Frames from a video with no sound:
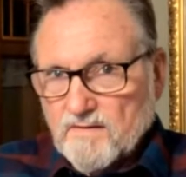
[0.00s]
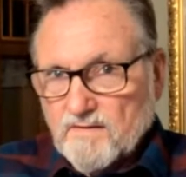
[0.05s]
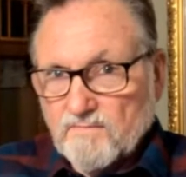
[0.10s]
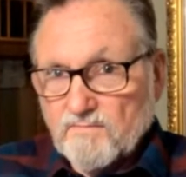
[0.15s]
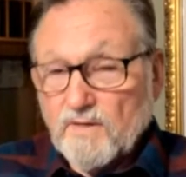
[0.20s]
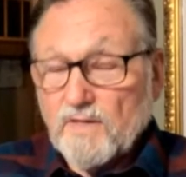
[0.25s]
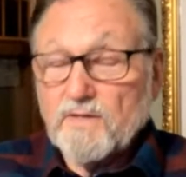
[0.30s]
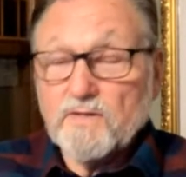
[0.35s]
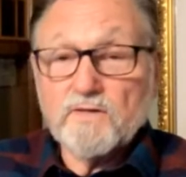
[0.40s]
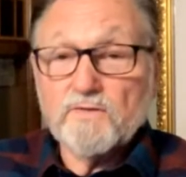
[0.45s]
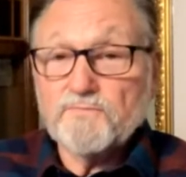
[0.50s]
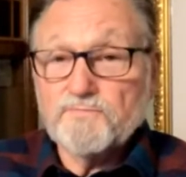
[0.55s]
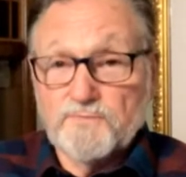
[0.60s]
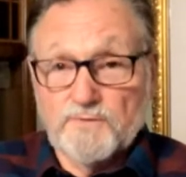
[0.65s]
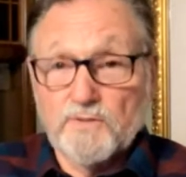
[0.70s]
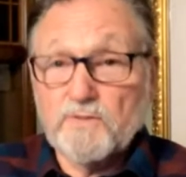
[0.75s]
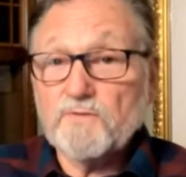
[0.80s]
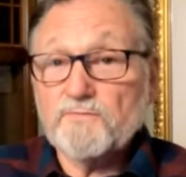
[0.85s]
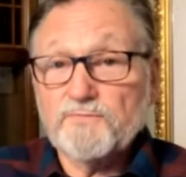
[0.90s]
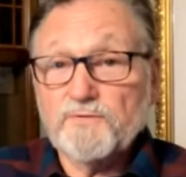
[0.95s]
Well, you
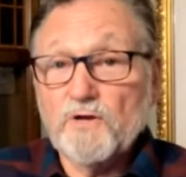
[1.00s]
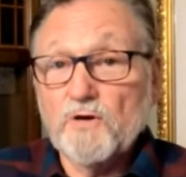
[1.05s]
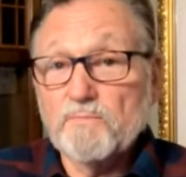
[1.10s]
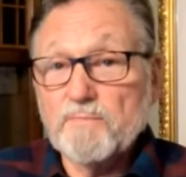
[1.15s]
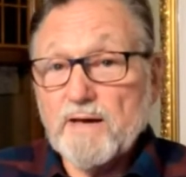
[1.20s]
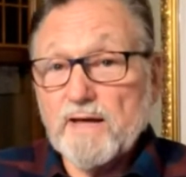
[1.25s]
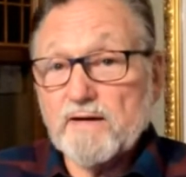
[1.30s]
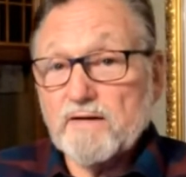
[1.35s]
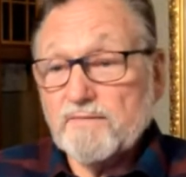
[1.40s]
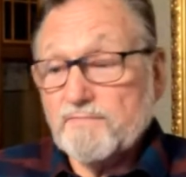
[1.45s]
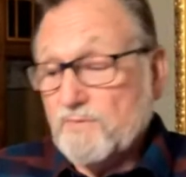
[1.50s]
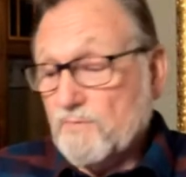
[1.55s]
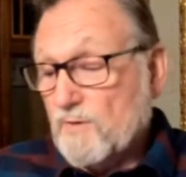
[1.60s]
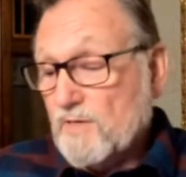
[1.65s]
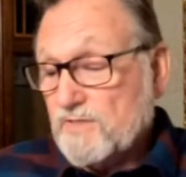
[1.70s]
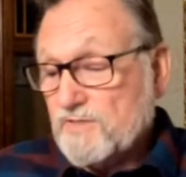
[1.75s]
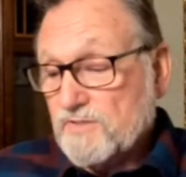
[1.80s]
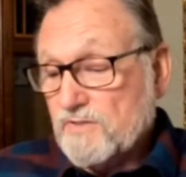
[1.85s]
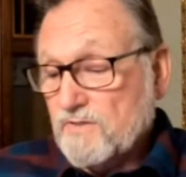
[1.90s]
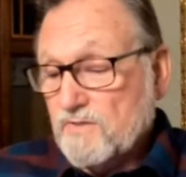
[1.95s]
can float mount it if you
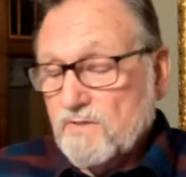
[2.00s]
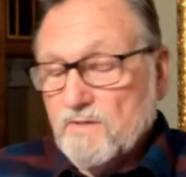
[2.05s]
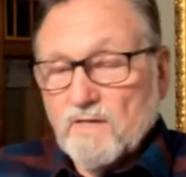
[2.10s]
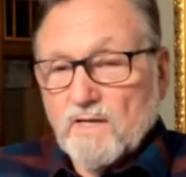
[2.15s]
want to.